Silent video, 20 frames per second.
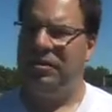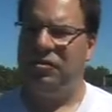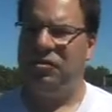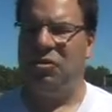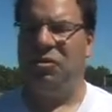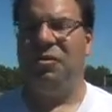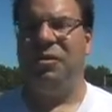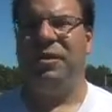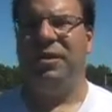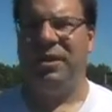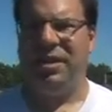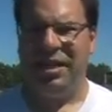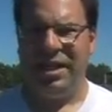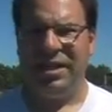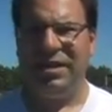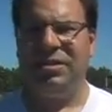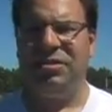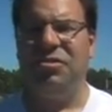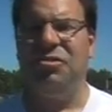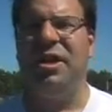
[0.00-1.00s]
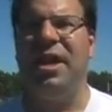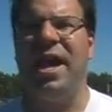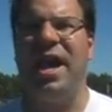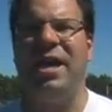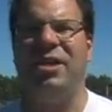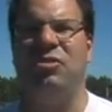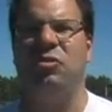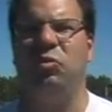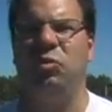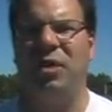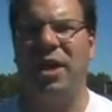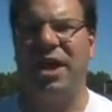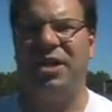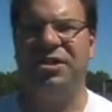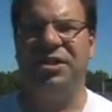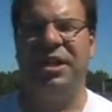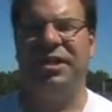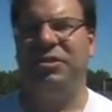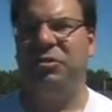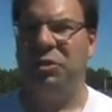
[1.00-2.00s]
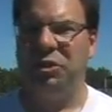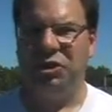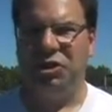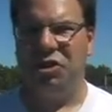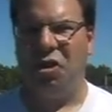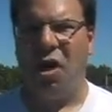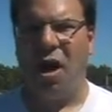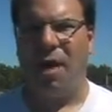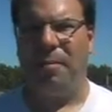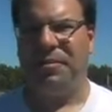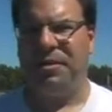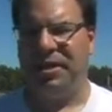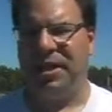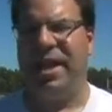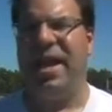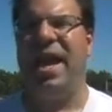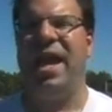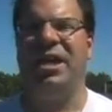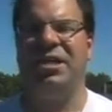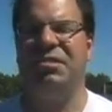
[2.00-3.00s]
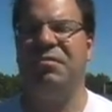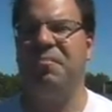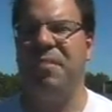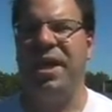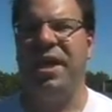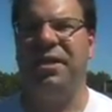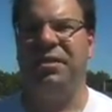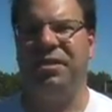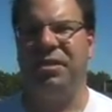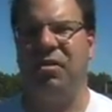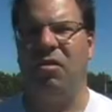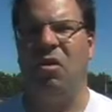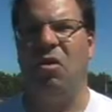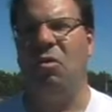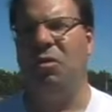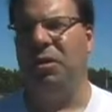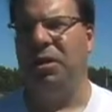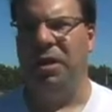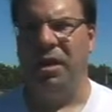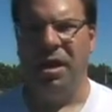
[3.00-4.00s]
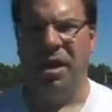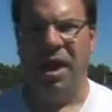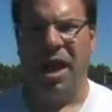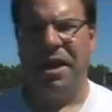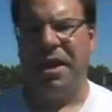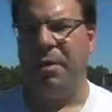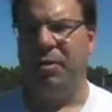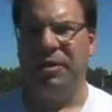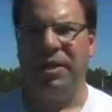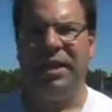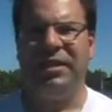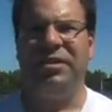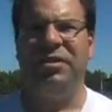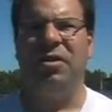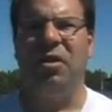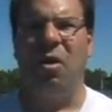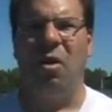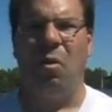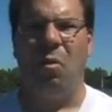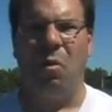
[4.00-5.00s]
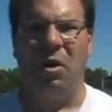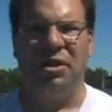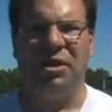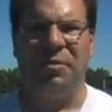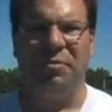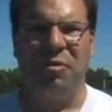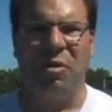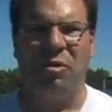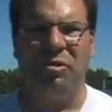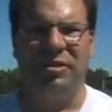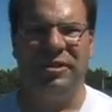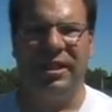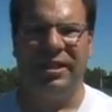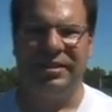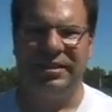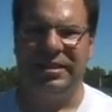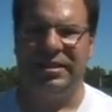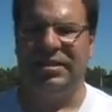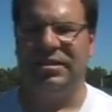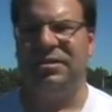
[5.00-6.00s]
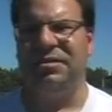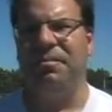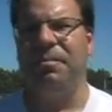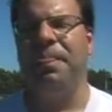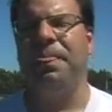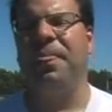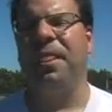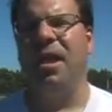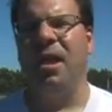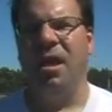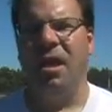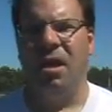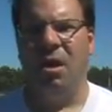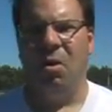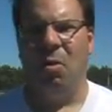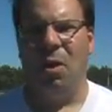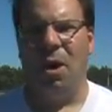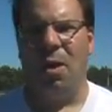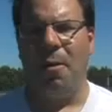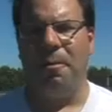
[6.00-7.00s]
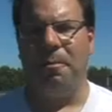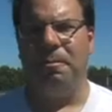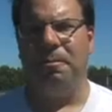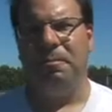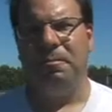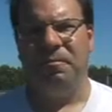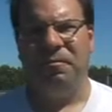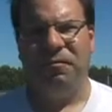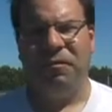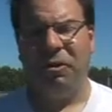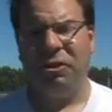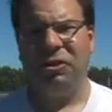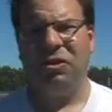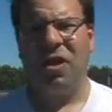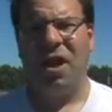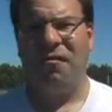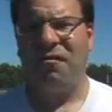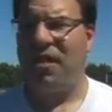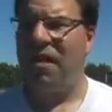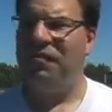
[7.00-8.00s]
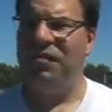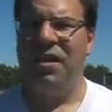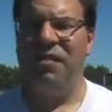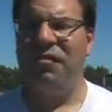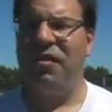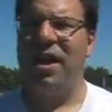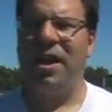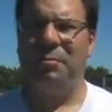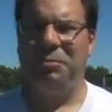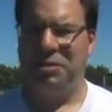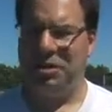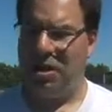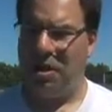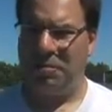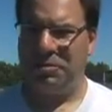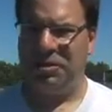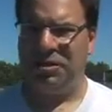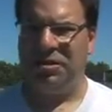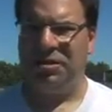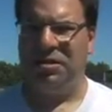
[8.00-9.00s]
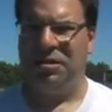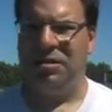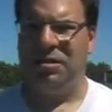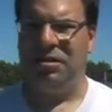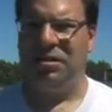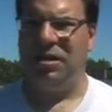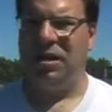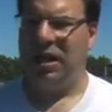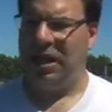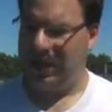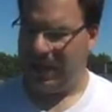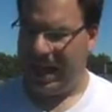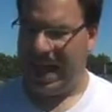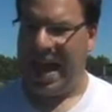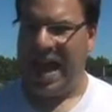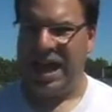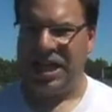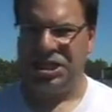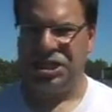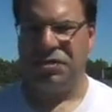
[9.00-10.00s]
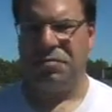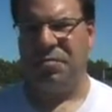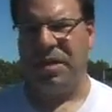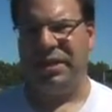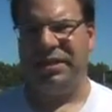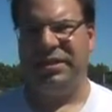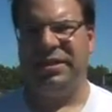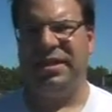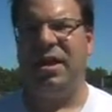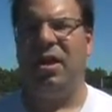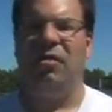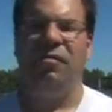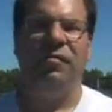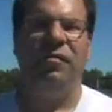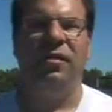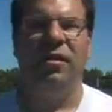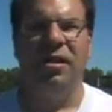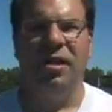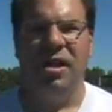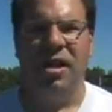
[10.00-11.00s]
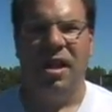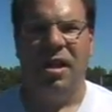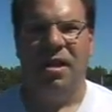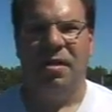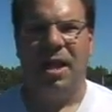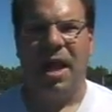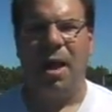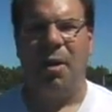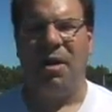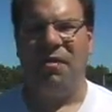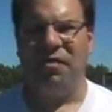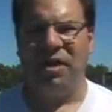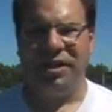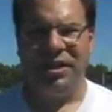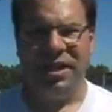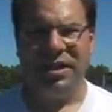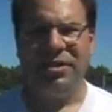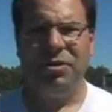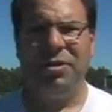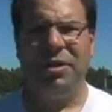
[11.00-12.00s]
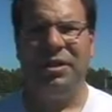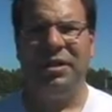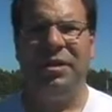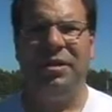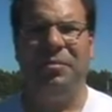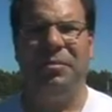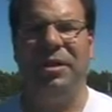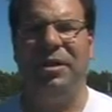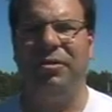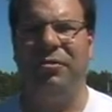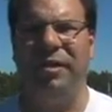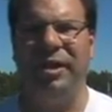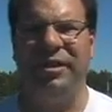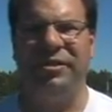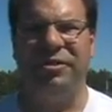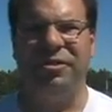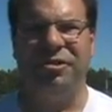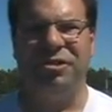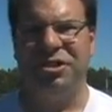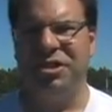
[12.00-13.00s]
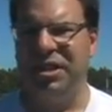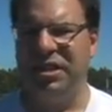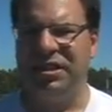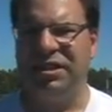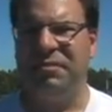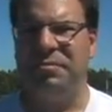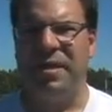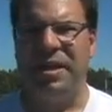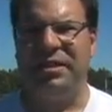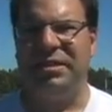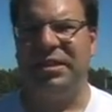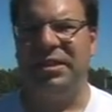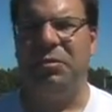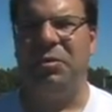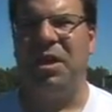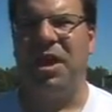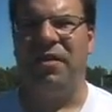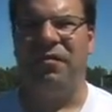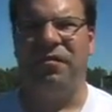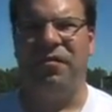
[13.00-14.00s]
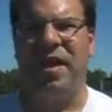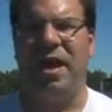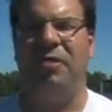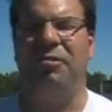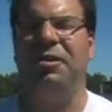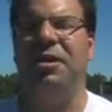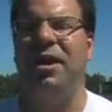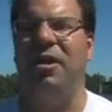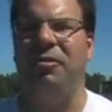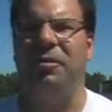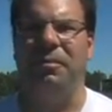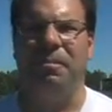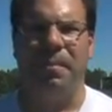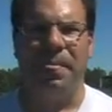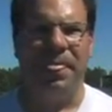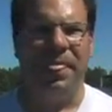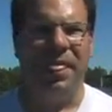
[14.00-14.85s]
So these new cachers would actually like to adopt the cache, make it their own, and they would like to know what the process is. Well, first off, I've never adopted a cache myself. However, I did do a little bit of research, and this is basically what I found out.